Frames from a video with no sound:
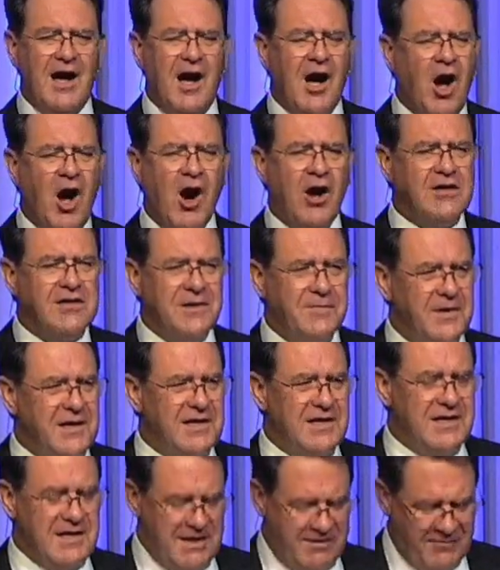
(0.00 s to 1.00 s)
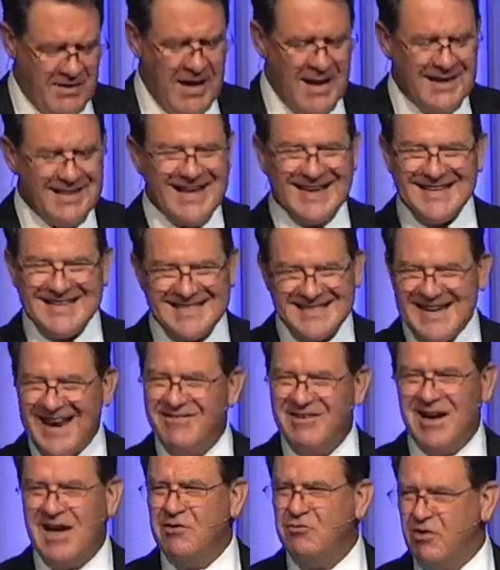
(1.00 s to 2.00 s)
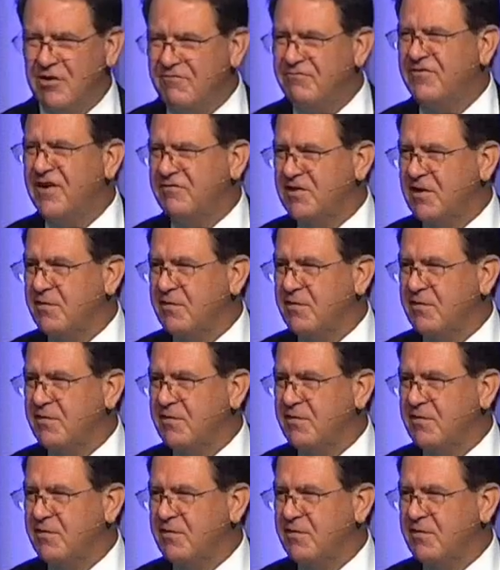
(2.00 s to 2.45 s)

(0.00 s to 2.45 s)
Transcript: hard to believe that 700